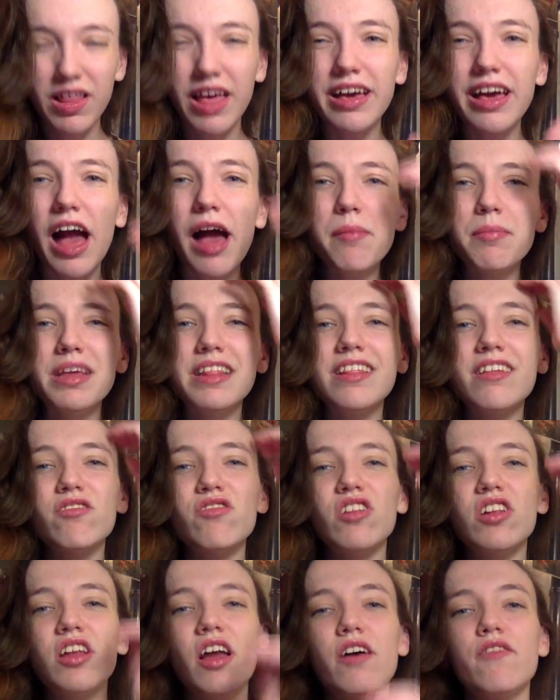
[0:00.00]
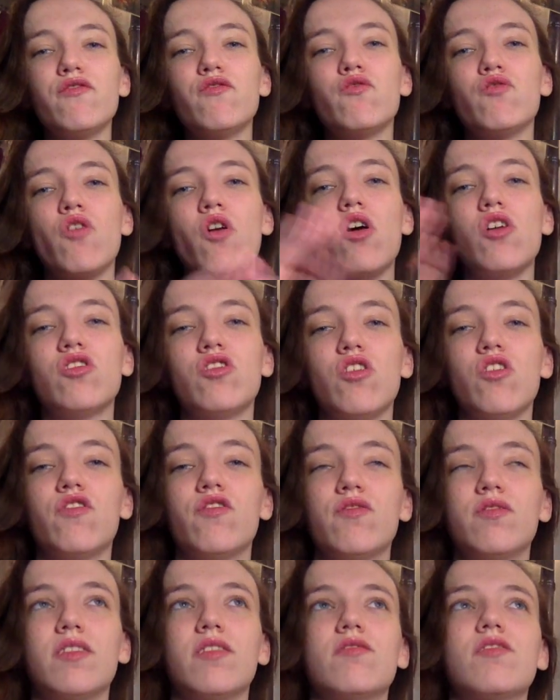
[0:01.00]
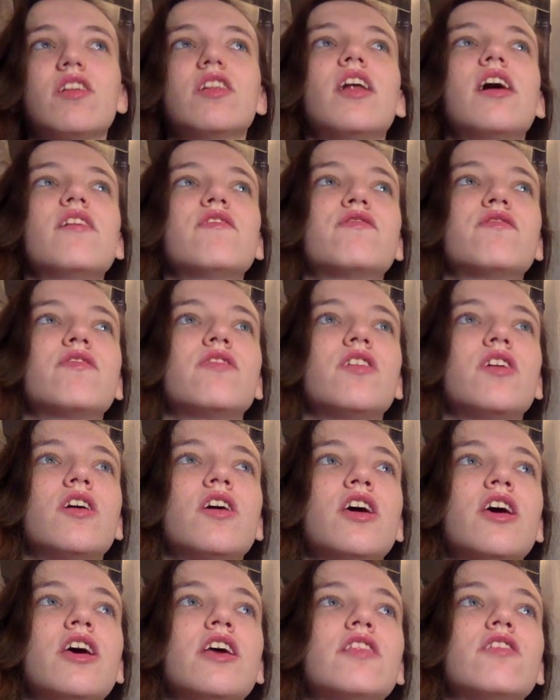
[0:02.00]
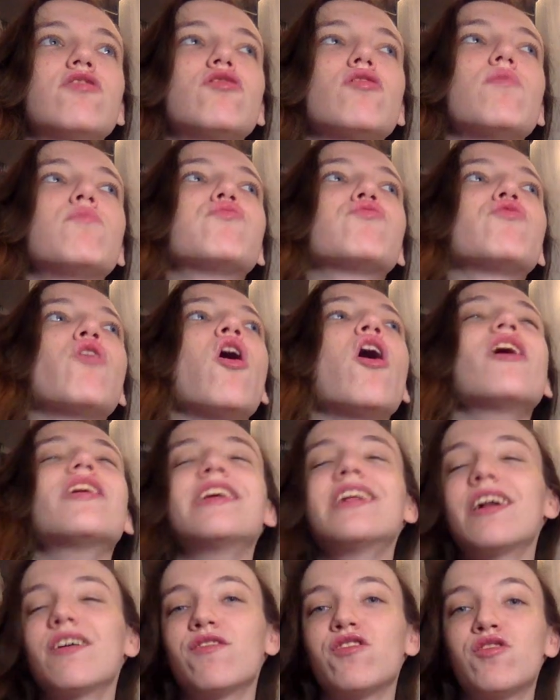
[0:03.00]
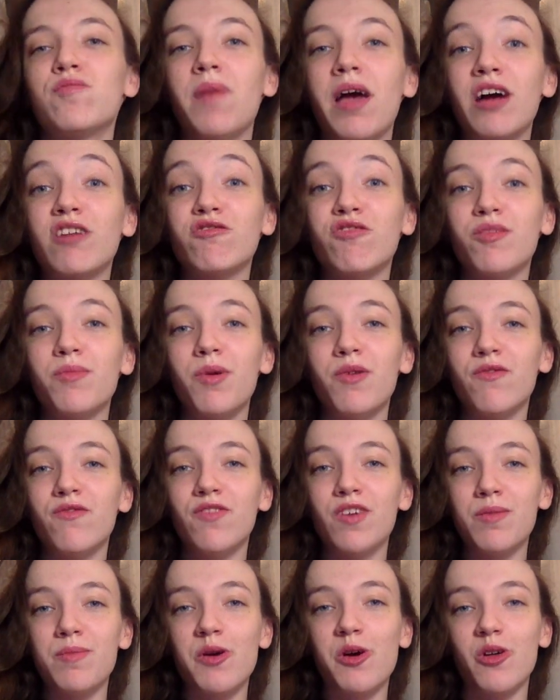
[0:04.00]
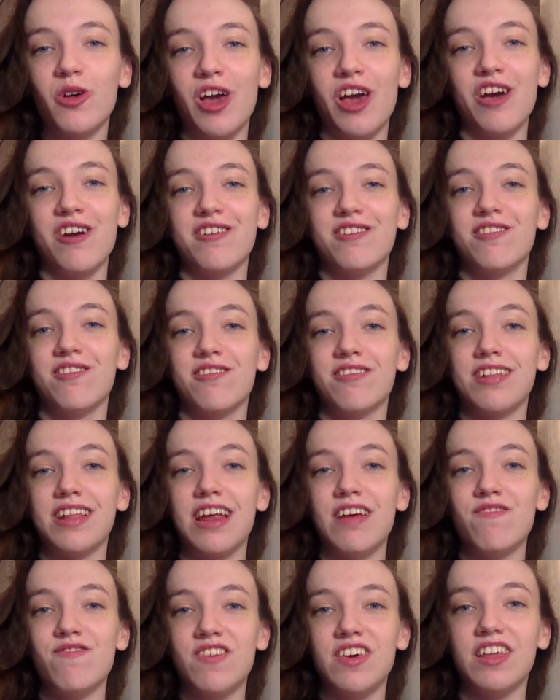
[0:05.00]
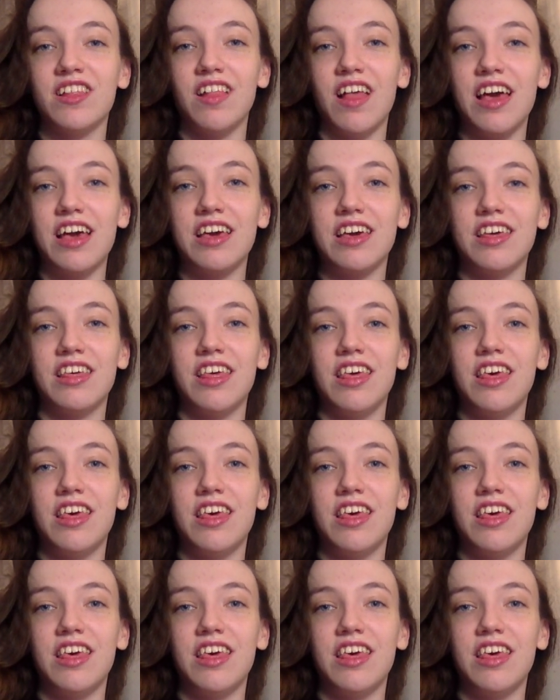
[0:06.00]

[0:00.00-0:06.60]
Like, I mean, there's enough crossover, there's enough, there's a broad enough spectrum of female characters that I feel like